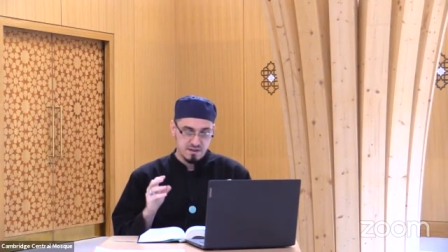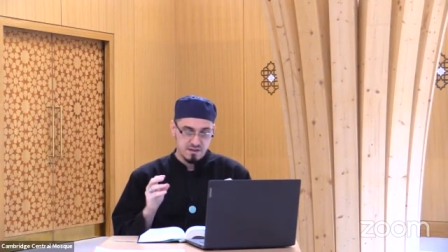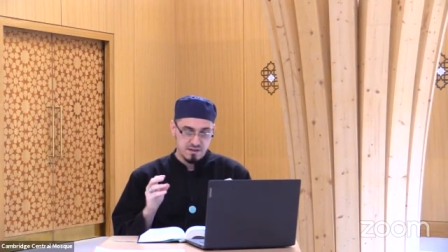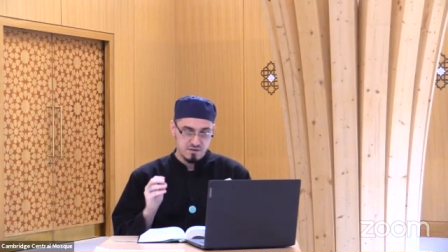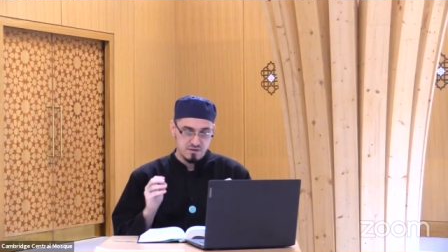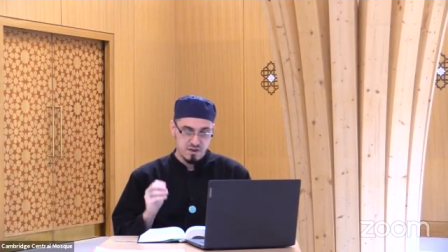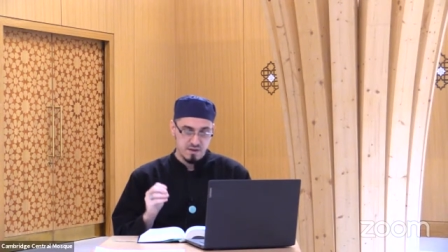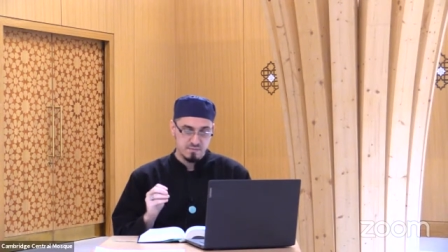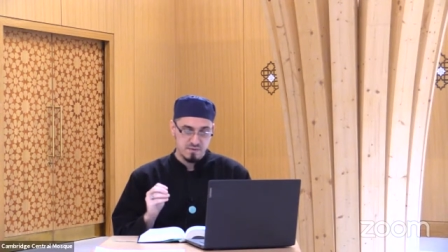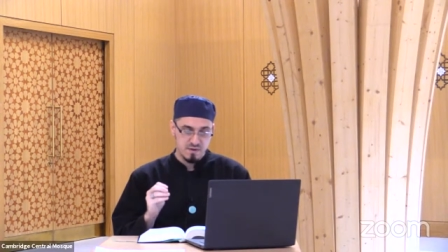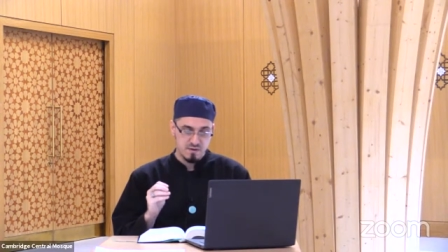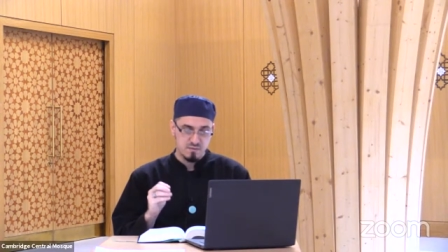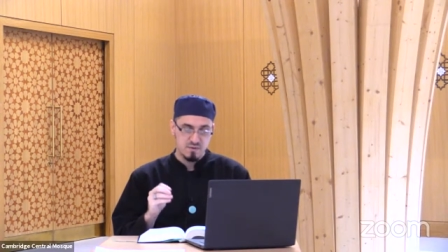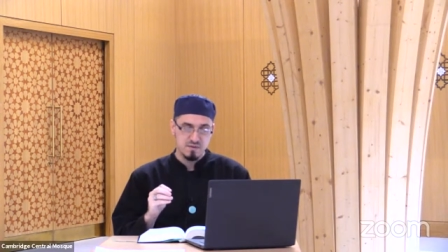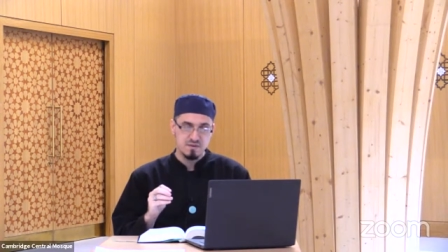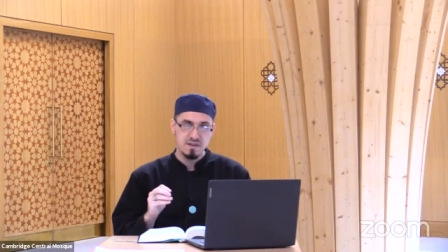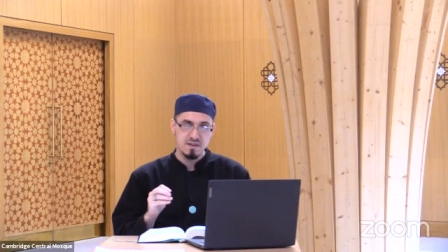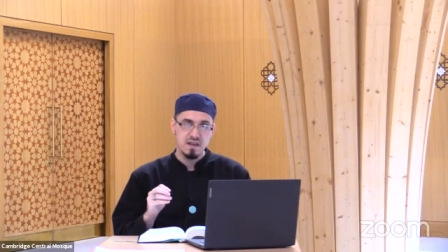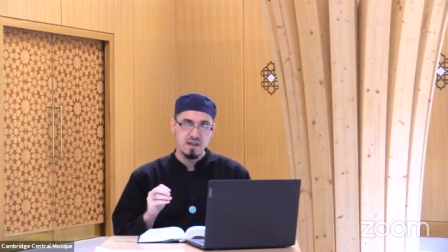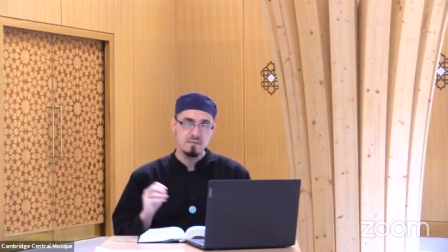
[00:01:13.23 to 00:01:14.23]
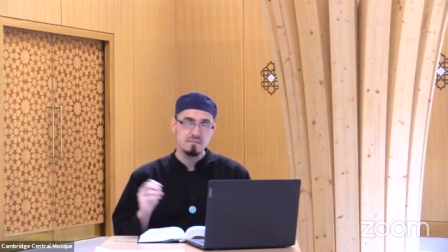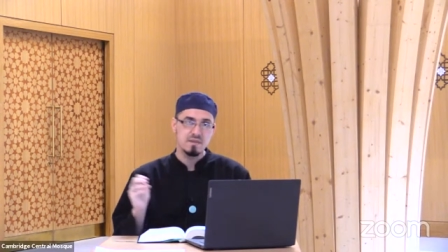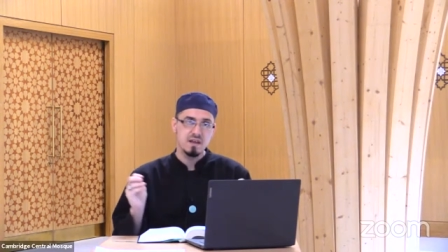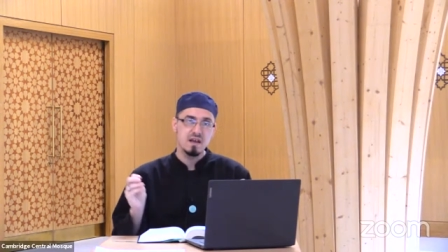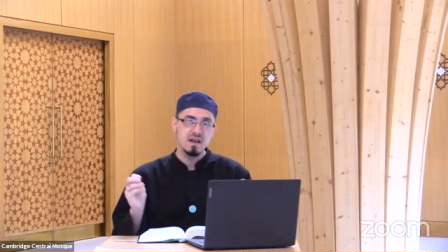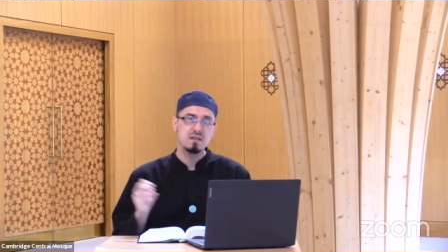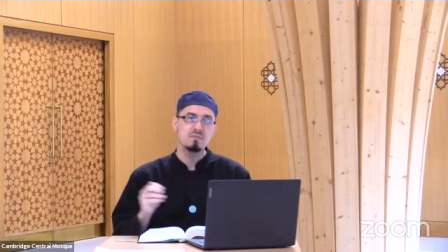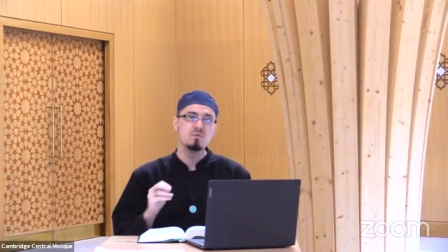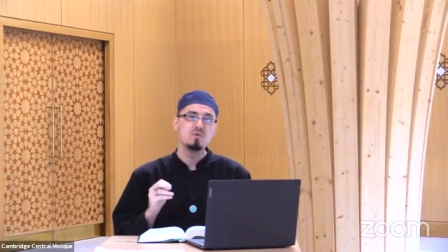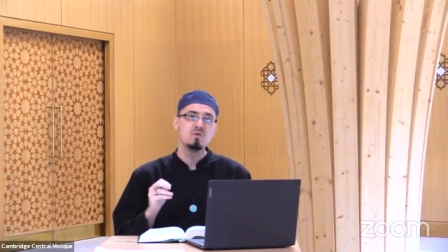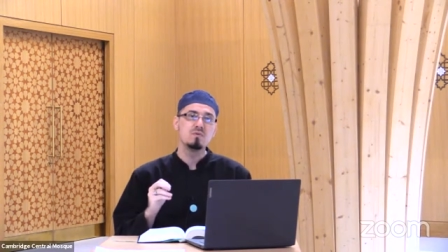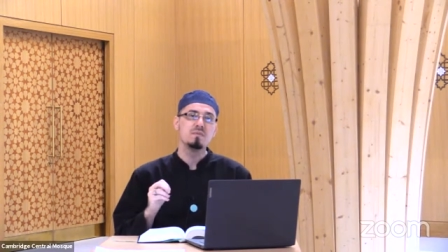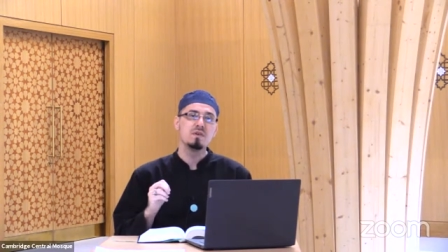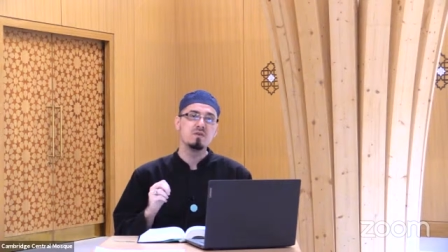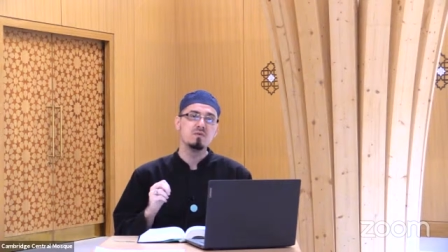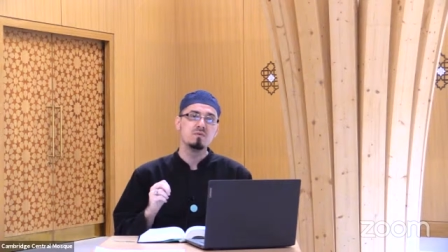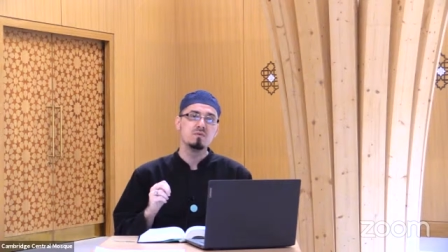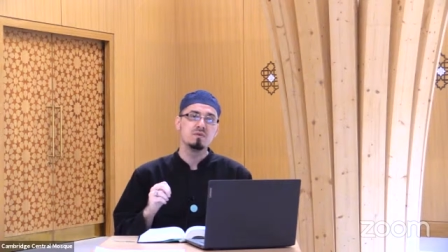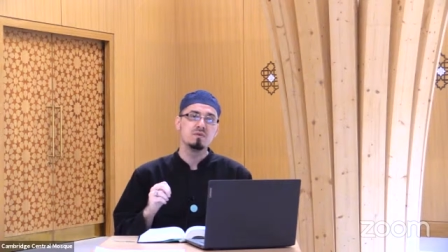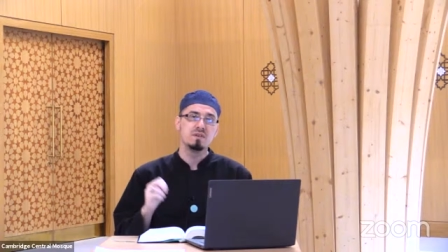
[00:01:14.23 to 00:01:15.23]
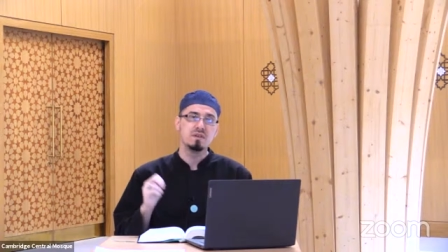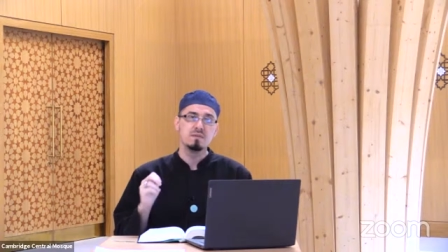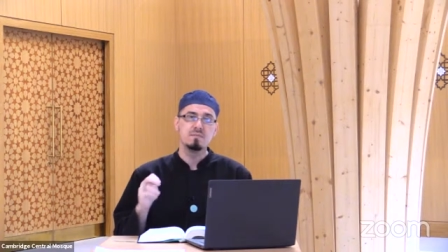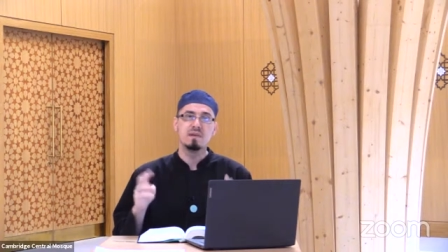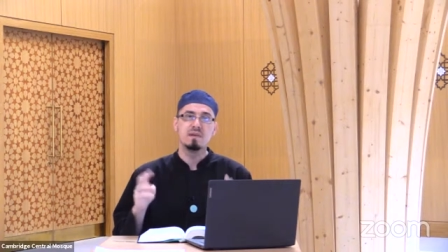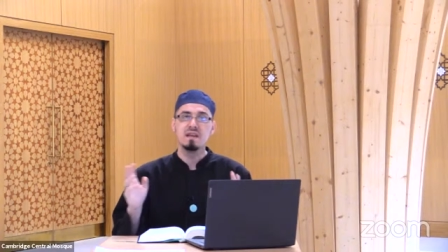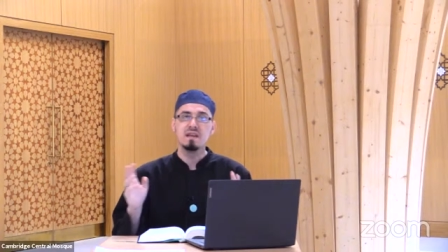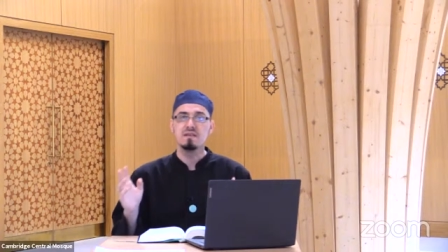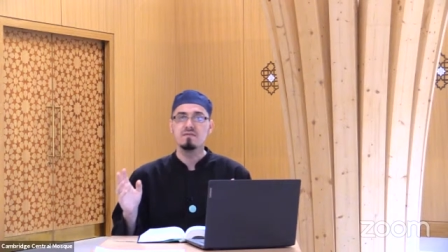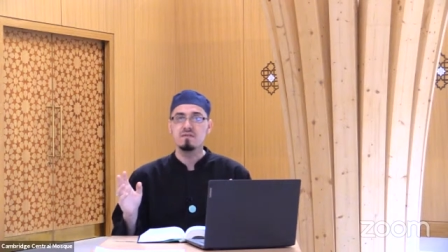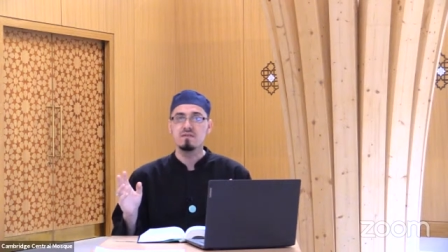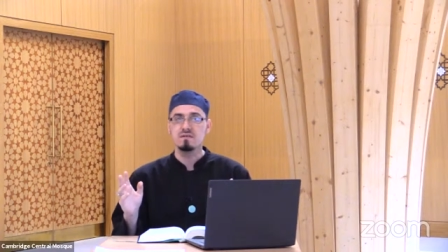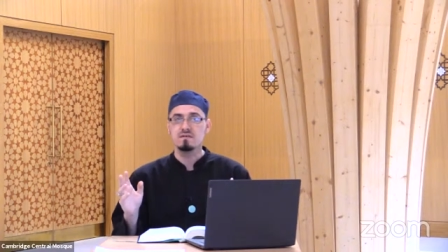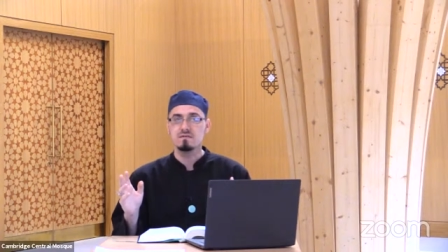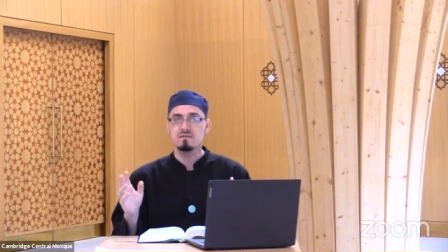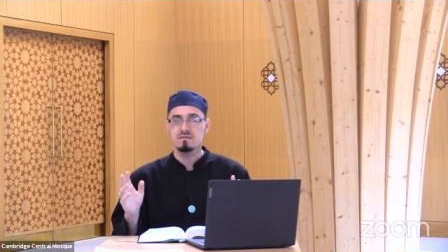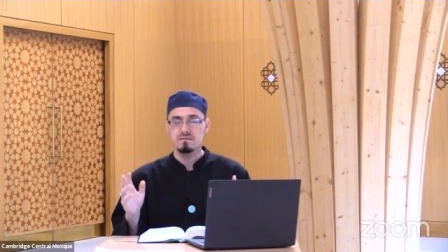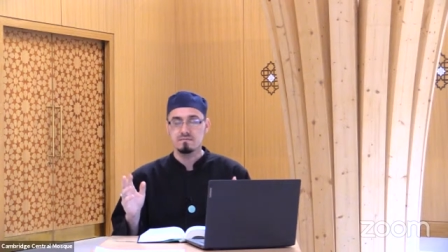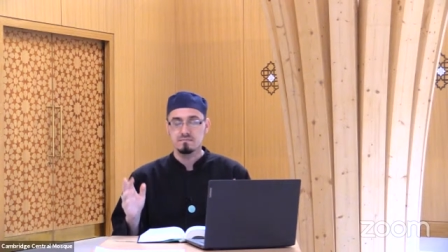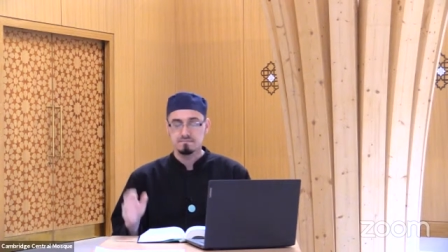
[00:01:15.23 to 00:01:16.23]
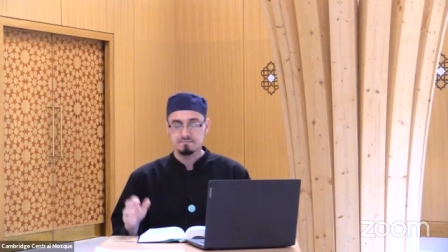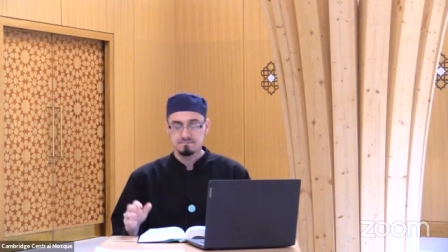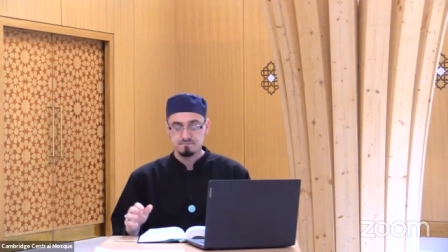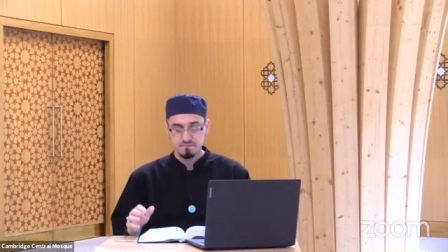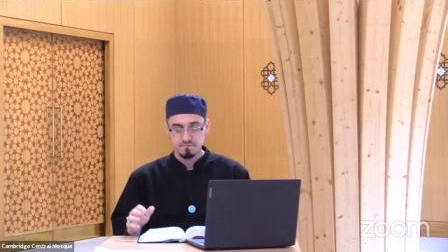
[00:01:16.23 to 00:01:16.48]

the chapter was named Al Mu'minun, the believers.